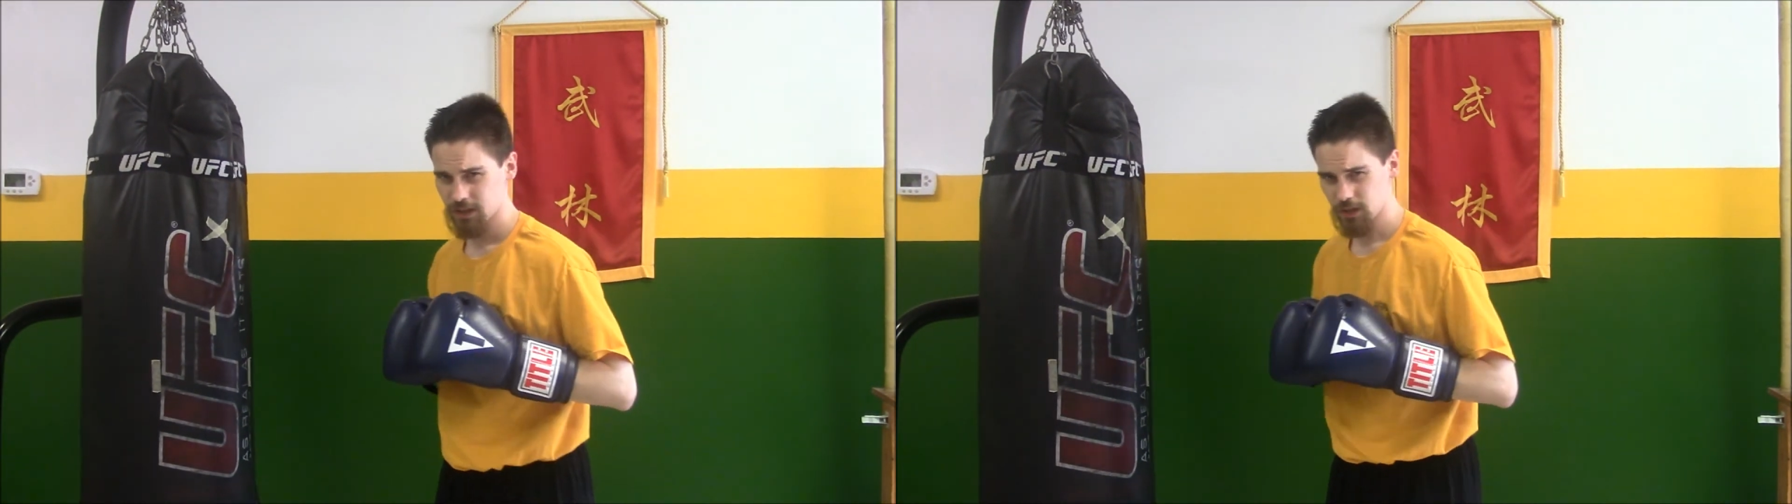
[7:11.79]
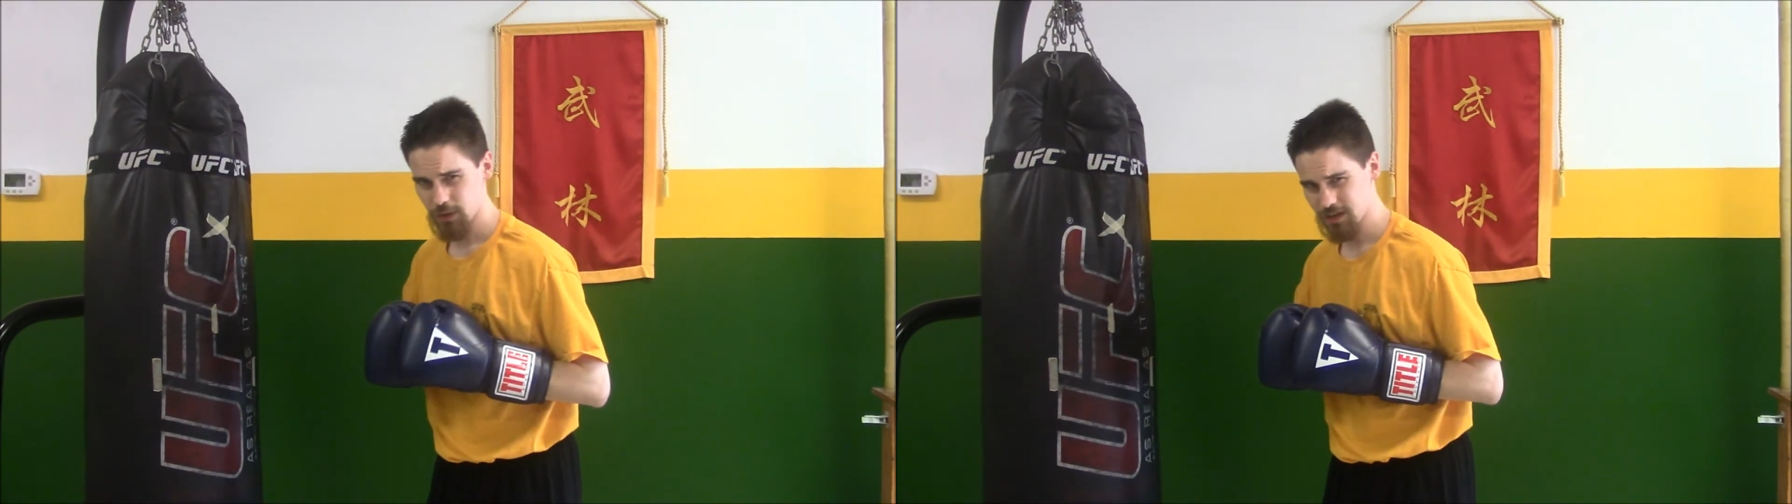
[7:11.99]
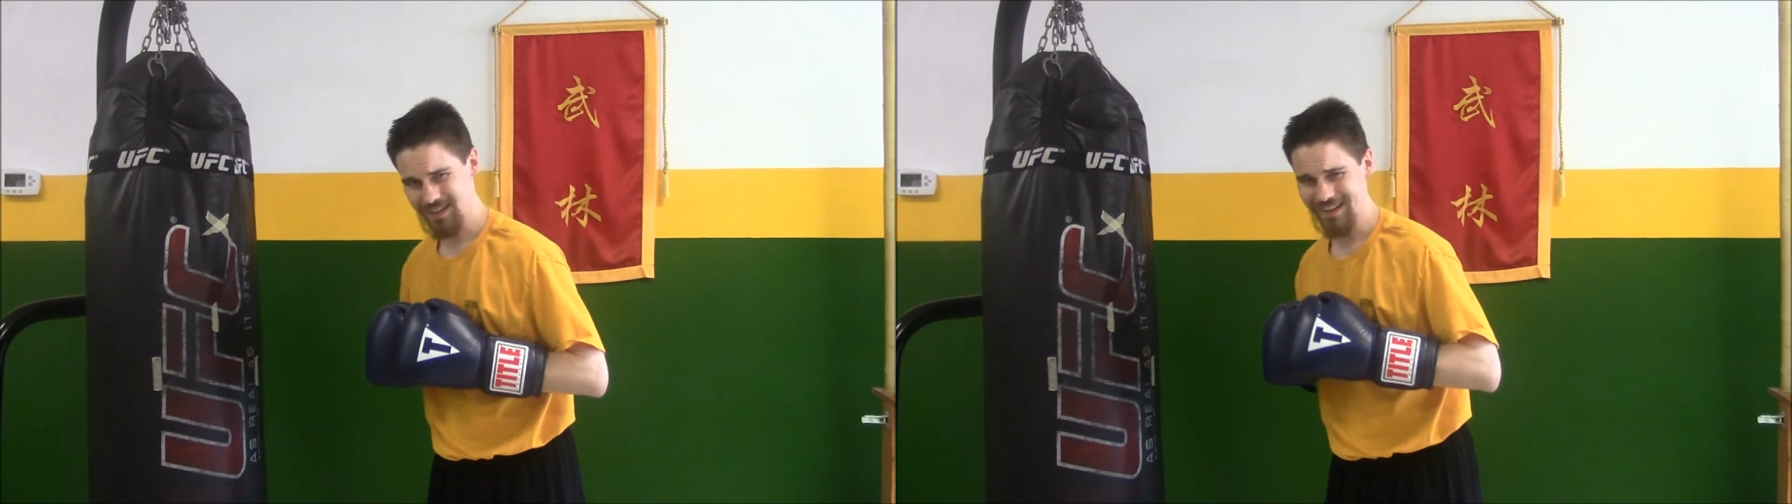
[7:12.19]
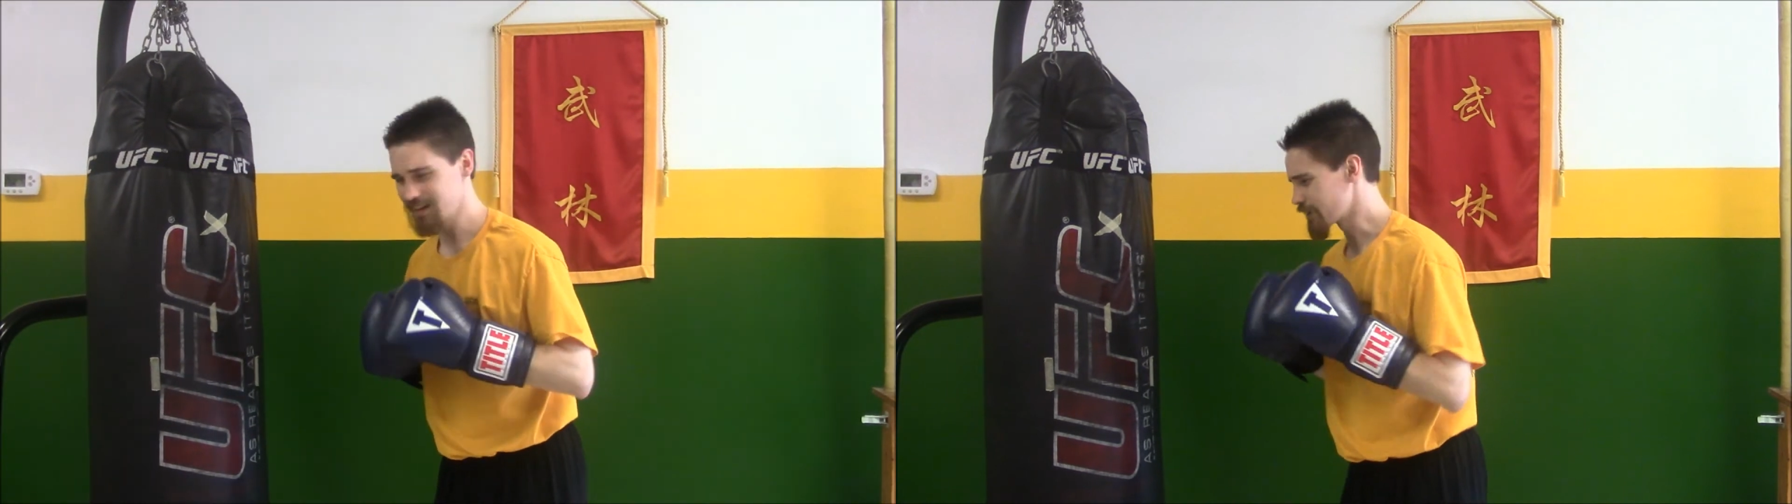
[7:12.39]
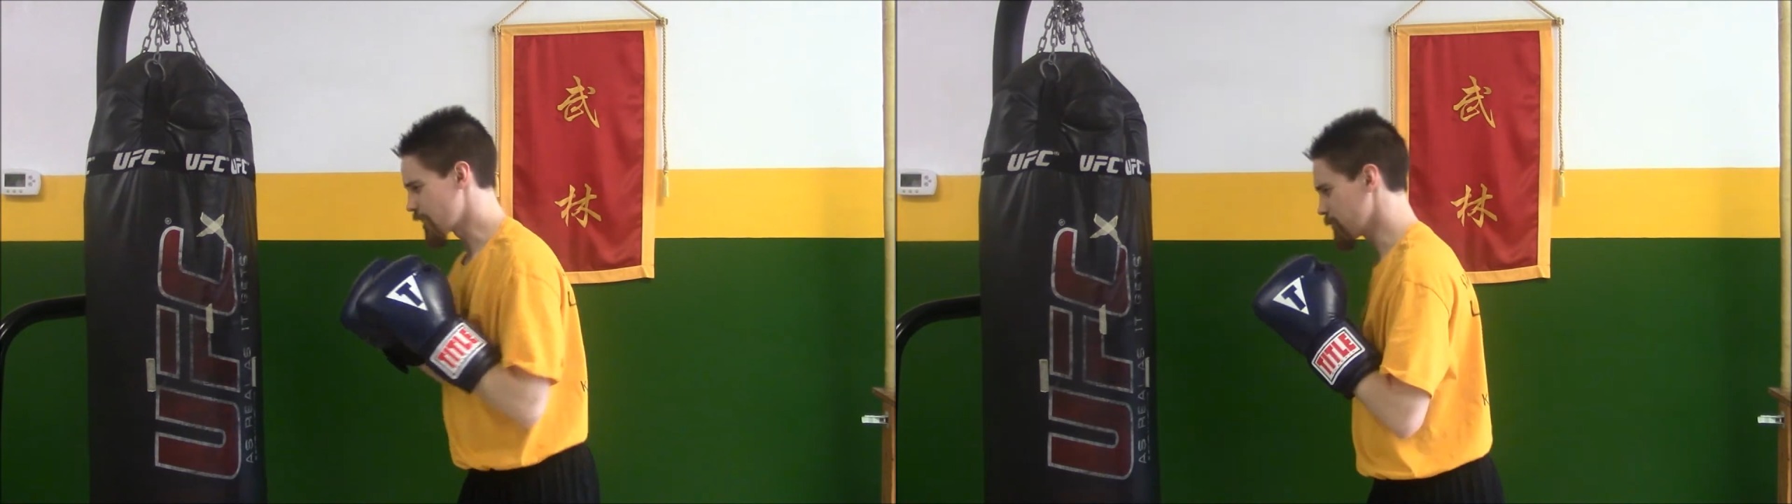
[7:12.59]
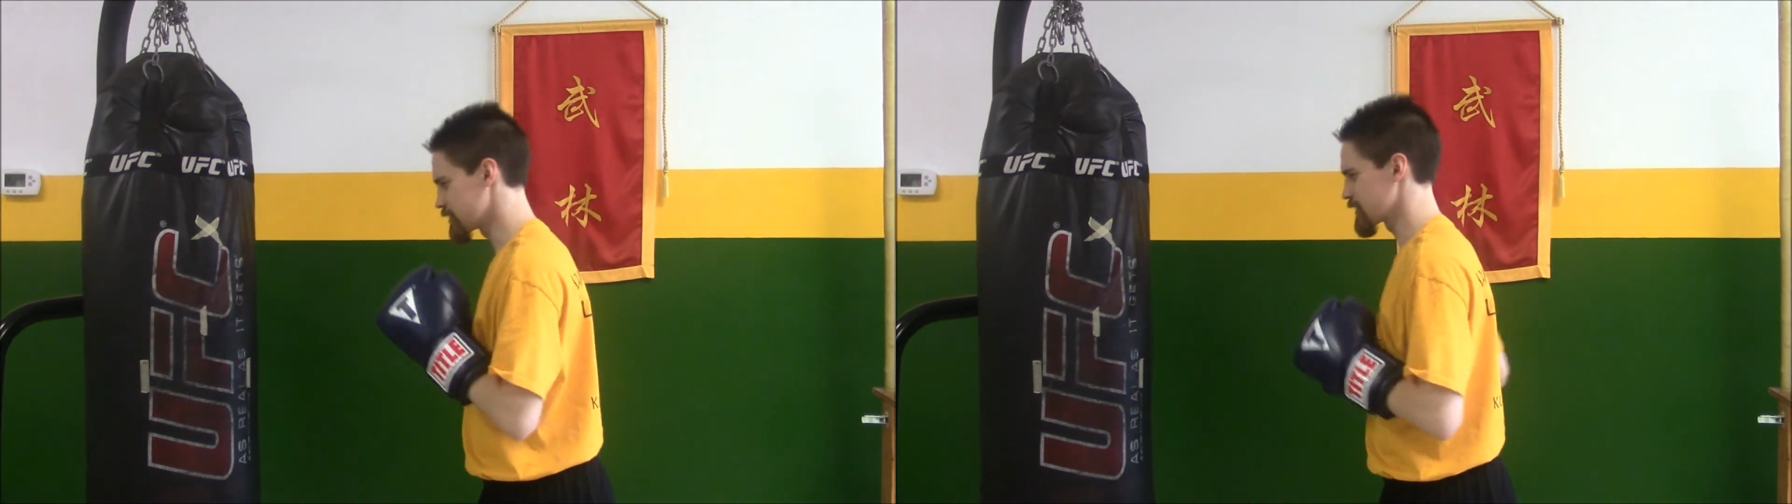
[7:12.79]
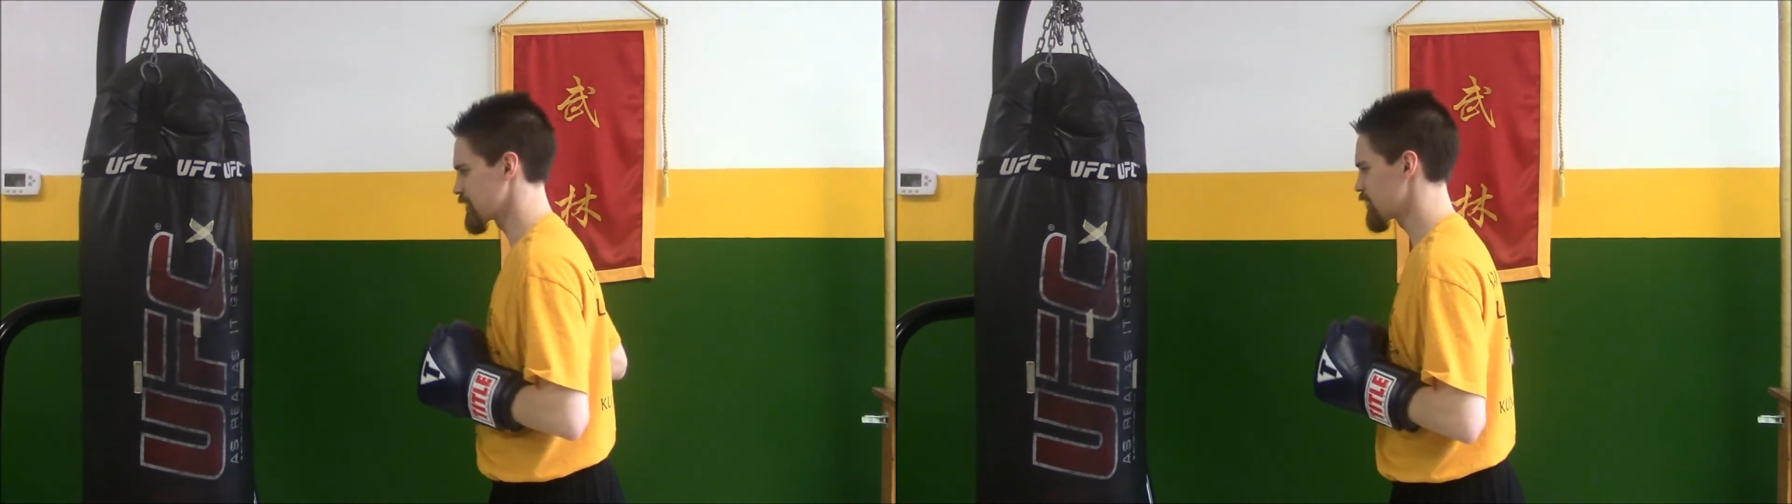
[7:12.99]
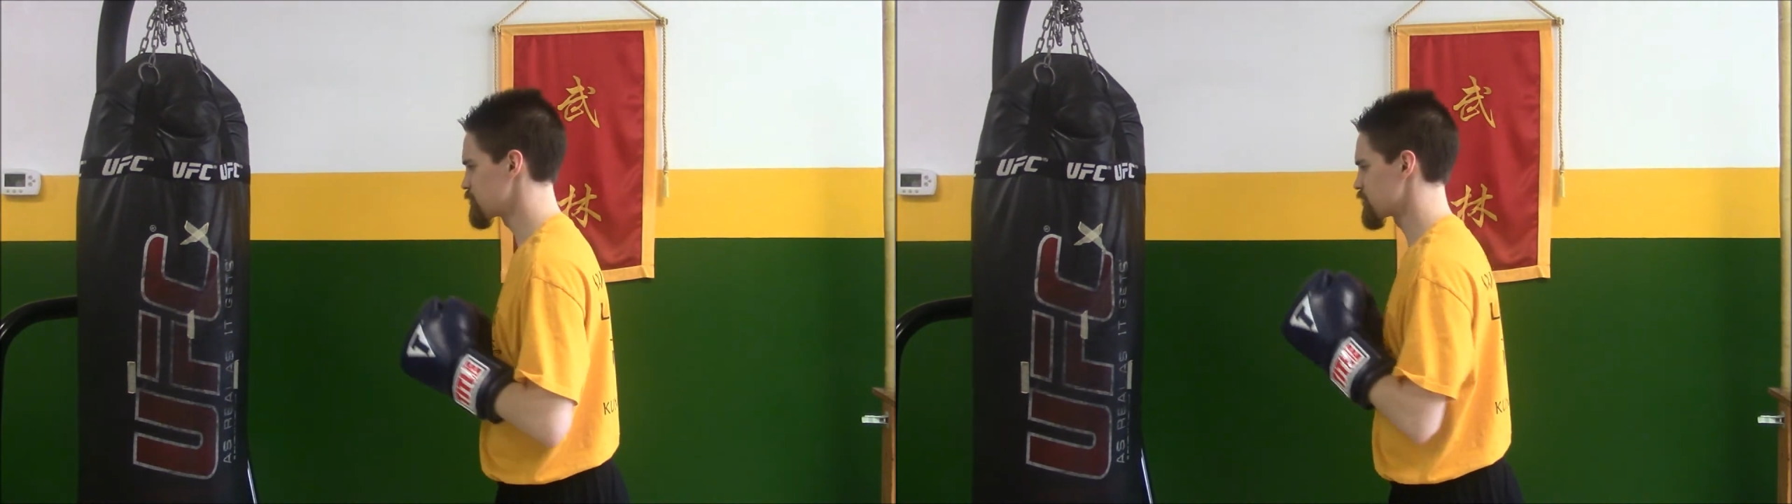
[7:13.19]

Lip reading: go ahead and hit it a couple of times.